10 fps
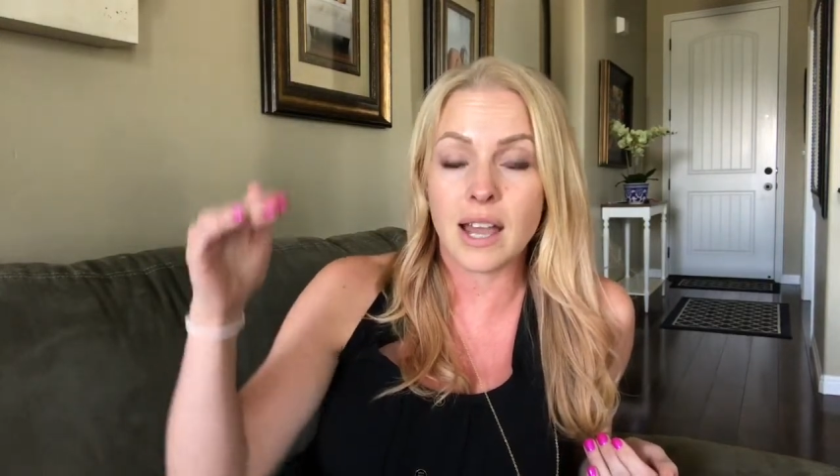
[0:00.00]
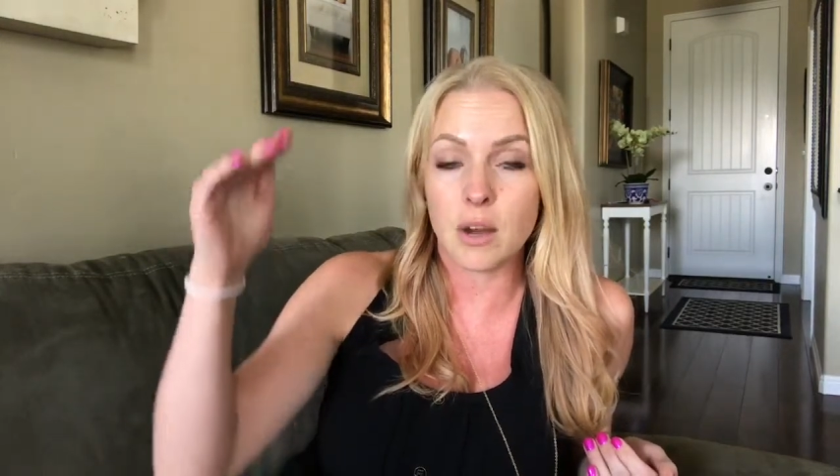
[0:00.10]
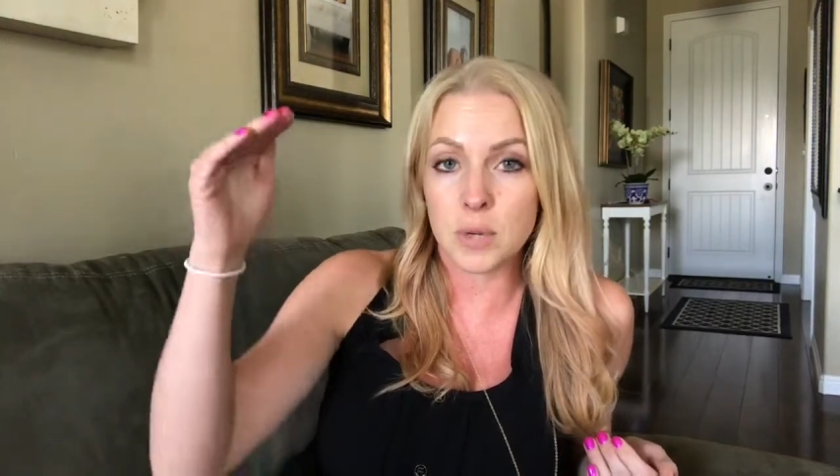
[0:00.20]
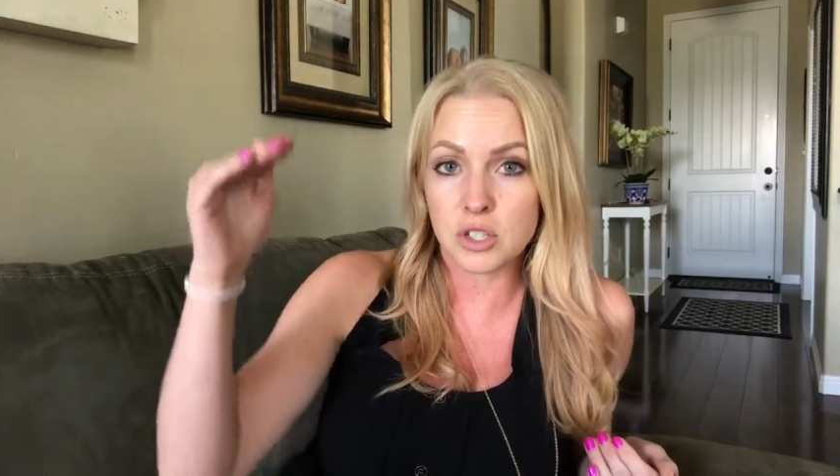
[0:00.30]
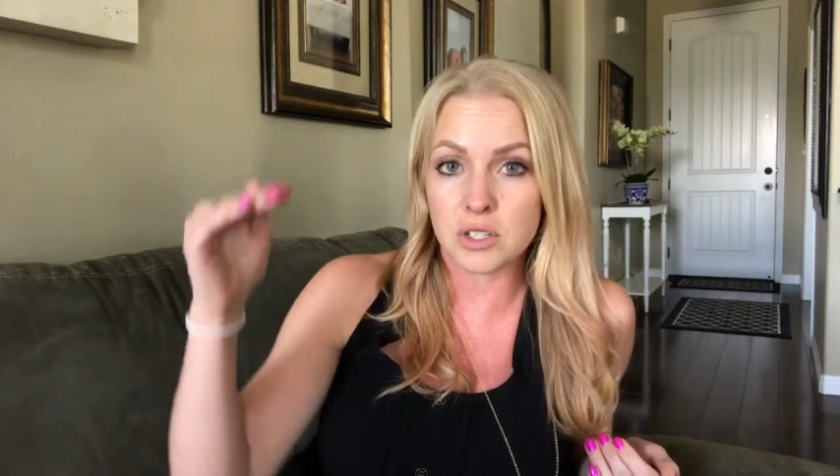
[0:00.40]
how
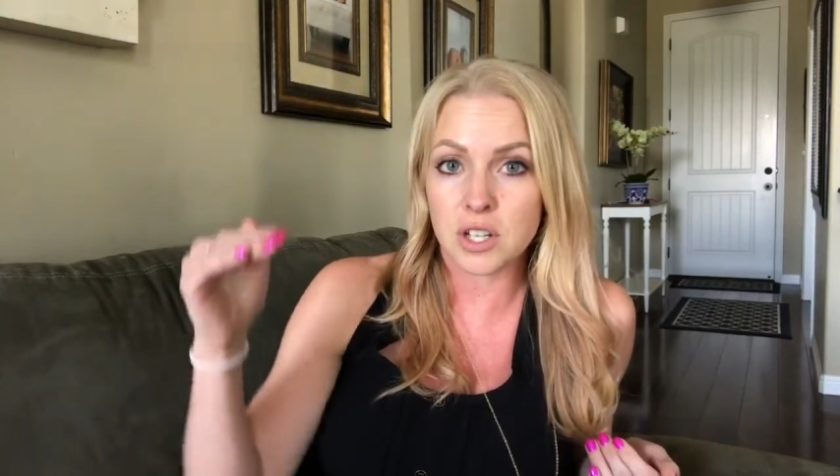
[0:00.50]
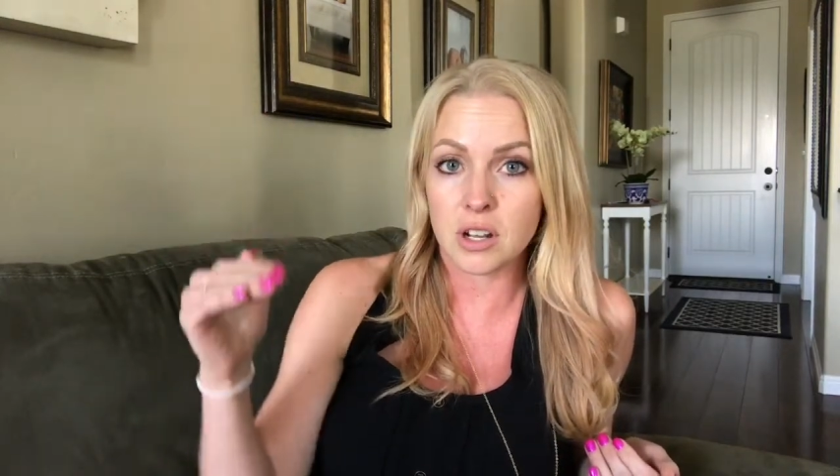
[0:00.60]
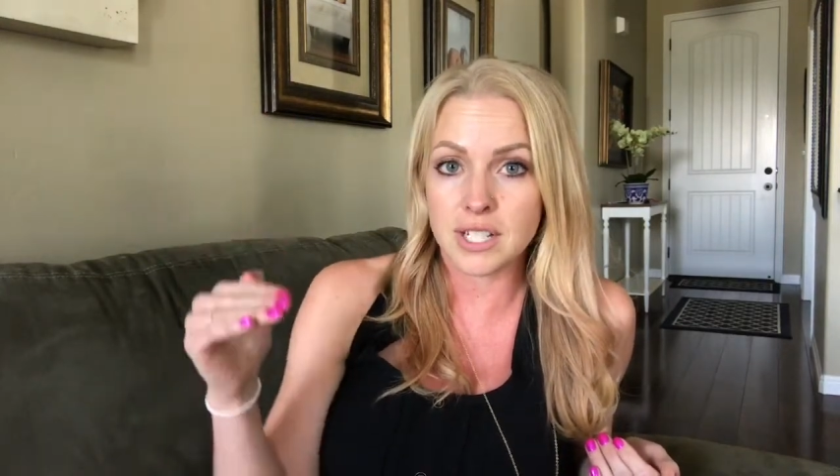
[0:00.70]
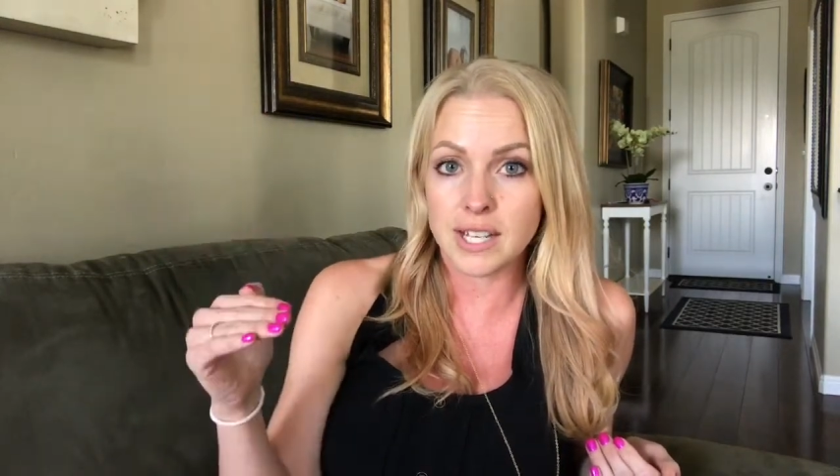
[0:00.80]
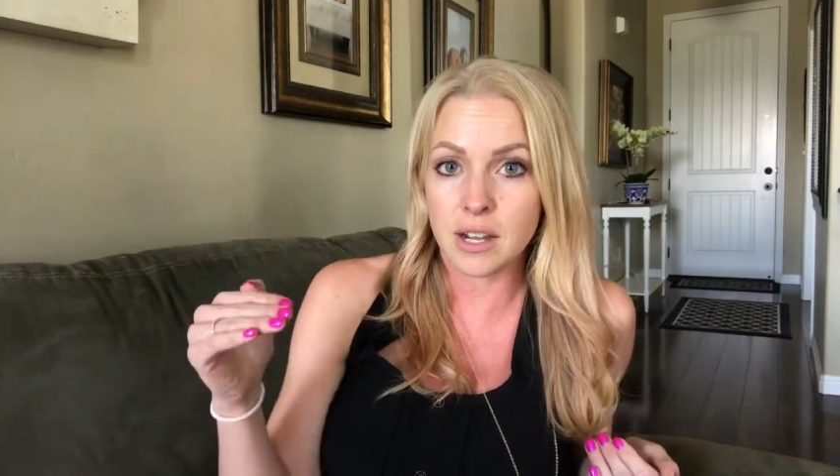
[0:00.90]
much it's
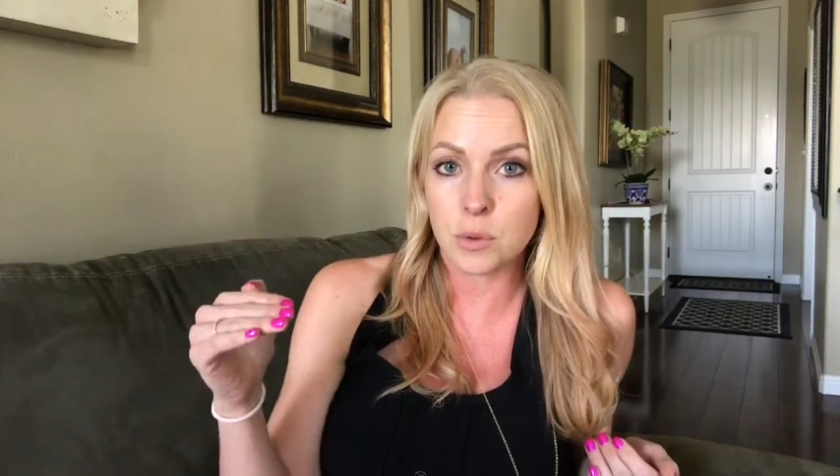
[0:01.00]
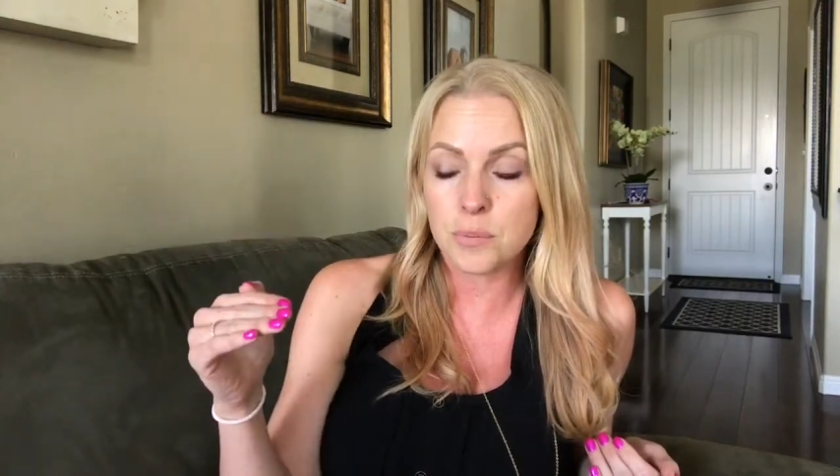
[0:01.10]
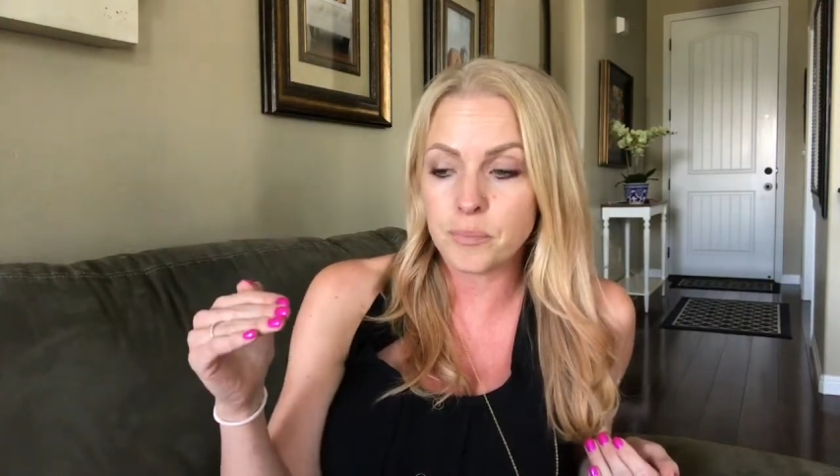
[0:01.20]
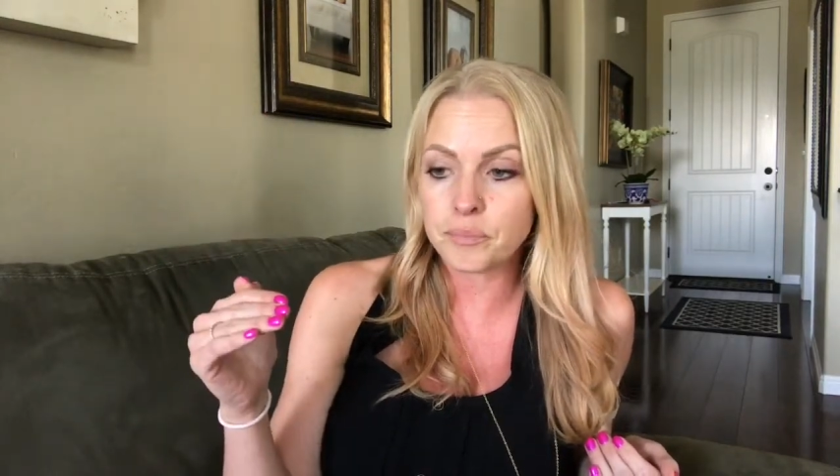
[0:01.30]
gone down.